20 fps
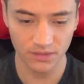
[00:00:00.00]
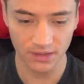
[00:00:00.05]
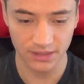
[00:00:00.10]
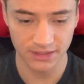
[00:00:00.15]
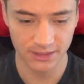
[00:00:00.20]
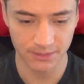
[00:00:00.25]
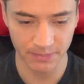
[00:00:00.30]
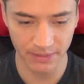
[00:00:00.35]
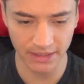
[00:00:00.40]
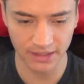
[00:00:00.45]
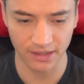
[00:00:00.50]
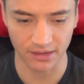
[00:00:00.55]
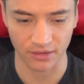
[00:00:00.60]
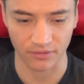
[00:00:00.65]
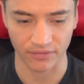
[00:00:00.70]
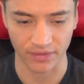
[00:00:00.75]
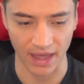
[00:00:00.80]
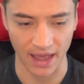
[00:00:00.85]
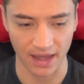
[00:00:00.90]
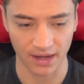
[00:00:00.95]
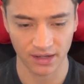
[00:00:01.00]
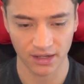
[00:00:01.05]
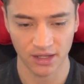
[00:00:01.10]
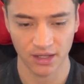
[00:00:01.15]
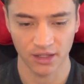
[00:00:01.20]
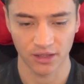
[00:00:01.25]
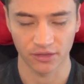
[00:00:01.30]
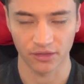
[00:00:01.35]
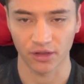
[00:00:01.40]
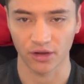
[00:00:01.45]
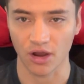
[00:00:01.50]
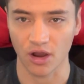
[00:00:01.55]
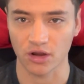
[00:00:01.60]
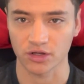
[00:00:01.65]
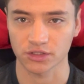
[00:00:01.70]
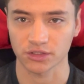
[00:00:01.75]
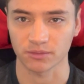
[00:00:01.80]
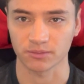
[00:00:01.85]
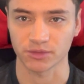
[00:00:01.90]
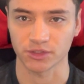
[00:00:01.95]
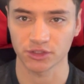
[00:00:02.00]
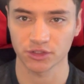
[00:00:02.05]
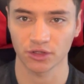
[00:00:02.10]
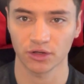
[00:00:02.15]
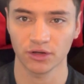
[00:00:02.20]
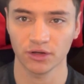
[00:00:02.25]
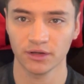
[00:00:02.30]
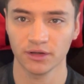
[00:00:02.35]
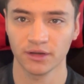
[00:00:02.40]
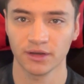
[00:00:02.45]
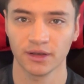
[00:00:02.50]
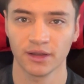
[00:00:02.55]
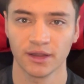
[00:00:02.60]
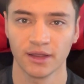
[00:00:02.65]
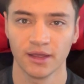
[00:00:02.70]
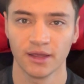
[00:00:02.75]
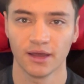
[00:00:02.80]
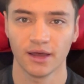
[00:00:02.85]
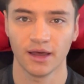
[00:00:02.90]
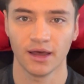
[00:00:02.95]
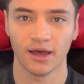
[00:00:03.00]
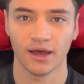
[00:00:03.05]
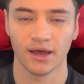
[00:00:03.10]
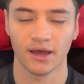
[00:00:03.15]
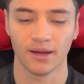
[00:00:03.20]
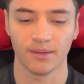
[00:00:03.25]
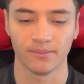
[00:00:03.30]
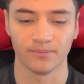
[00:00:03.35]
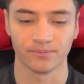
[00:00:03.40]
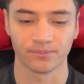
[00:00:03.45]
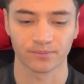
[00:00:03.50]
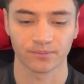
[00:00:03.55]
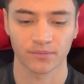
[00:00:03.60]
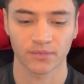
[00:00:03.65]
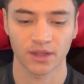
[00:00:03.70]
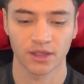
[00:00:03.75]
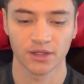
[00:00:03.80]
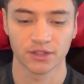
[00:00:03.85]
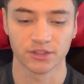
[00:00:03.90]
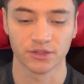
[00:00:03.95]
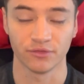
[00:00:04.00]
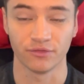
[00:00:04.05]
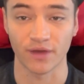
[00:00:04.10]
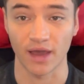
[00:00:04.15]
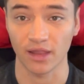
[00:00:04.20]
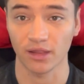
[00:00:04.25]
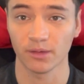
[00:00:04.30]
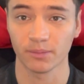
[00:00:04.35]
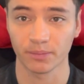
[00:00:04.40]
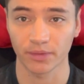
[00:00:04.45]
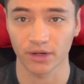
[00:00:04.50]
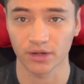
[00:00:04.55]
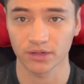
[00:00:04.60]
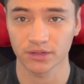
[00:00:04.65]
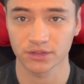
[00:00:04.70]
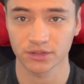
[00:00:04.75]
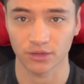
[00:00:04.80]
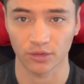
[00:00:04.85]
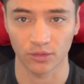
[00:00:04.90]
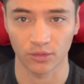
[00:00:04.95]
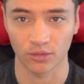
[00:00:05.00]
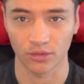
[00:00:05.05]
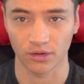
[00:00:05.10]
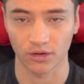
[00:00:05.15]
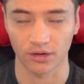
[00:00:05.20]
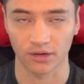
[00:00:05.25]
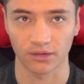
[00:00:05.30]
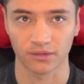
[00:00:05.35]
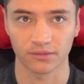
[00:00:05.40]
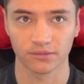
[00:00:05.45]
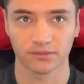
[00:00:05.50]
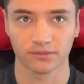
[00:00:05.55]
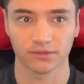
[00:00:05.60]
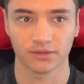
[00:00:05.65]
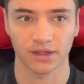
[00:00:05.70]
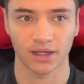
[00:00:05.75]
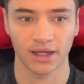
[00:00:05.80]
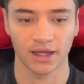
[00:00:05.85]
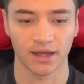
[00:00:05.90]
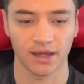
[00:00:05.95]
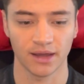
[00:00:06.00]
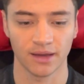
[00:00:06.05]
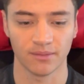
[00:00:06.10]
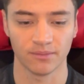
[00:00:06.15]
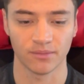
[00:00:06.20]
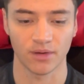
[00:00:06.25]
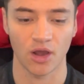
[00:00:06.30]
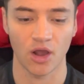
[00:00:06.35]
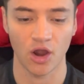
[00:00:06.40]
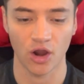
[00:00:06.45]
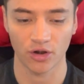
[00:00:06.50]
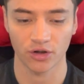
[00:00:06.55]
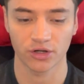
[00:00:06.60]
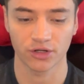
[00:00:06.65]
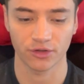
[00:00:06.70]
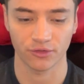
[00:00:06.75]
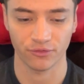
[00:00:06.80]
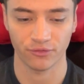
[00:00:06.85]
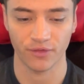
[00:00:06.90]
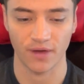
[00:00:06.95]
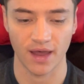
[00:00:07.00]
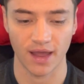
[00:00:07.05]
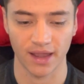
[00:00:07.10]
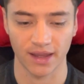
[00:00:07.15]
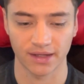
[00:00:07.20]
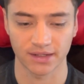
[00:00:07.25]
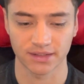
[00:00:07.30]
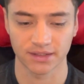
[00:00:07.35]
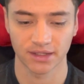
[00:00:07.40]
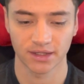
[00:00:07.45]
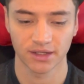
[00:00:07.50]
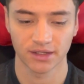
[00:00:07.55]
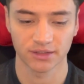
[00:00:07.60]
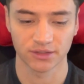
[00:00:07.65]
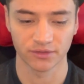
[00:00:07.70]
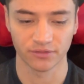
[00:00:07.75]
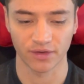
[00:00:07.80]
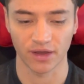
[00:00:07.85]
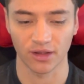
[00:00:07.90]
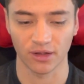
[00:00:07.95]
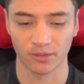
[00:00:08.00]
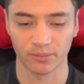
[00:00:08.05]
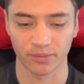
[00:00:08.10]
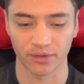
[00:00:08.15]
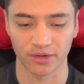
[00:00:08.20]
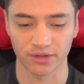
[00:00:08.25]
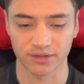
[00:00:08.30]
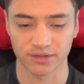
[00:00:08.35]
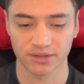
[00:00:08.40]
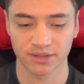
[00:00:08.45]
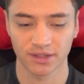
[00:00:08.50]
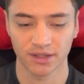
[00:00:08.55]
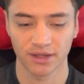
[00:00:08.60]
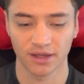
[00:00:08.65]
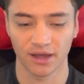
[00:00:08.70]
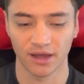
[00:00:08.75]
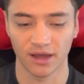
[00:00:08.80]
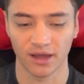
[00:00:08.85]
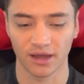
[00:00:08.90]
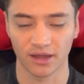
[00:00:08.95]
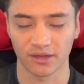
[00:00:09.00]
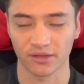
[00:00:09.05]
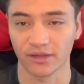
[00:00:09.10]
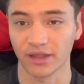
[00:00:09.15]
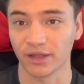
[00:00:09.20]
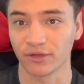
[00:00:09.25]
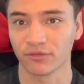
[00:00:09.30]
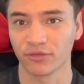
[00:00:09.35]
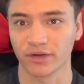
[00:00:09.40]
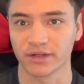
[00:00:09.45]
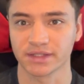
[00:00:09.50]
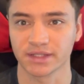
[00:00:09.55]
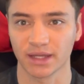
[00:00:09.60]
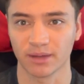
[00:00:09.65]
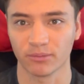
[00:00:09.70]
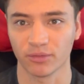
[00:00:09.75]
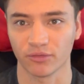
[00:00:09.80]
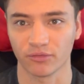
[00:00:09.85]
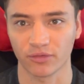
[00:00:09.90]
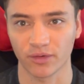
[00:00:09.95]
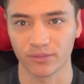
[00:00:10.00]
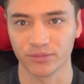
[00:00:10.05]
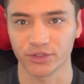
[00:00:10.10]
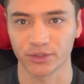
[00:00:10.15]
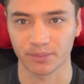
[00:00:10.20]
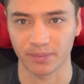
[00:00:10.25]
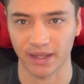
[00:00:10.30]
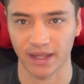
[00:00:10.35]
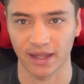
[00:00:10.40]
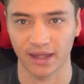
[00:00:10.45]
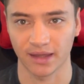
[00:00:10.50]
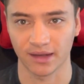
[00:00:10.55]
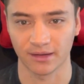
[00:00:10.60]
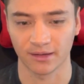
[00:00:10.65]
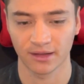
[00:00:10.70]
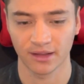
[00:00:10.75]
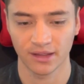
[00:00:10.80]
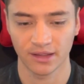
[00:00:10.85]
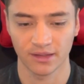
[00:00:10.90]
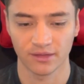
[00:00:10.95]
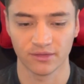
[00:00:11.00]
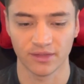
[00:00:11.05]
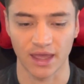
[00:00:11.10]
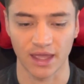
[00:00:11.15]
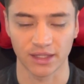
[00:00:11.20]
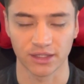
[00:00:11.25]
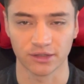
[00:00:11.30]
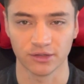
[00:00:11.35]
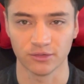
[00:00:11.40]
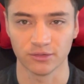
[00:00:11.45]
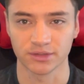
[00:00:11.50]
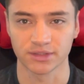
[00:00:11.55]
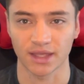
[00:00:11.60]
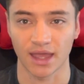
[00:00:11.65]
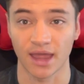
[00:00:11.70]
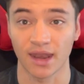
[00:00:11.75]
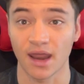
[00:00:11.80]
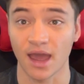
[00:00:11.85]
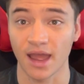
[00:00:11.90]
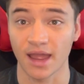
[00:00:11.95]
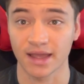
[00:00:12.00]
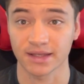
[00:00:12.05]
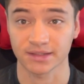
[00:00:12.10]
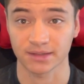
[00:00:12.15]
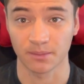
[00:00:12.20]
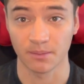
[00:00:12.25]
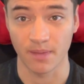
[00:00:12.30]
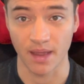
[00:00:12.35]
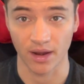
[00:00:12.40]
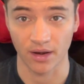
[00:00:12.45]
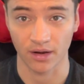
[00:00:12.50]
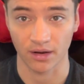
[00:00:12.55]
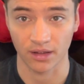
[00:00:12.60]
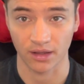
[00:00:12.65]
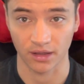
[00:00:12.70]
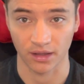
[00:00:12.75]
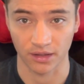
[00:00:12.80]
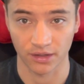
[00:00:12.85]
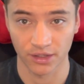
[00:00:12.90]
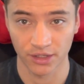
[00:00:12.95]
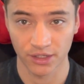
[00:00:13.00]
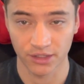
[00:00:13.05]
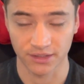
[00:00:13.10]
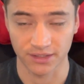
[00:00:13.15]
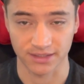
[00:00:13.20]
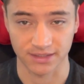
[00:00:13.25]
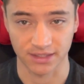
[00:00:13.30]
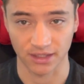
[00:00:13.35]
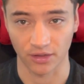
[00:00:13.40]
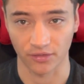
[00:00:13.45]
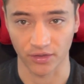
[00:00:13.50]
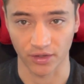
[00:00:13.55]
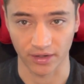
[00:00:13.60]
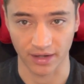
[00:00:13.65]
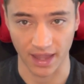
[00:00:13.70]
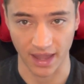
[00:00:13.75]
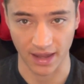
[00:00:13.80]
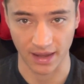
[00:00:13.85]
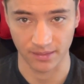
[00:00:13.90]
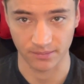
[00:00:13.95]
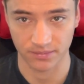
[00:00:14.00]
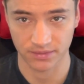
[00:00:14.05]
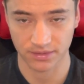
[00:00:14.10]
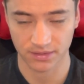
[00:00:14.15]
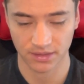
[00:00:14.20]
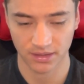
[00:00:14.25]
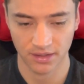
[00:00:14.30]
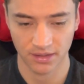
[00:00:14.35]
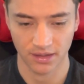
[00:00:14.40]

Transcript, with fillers: Speaking of that, there are some certain um, developers or um, harder to find developers, uh, like for example from Japan, that use NIS America to sell their games.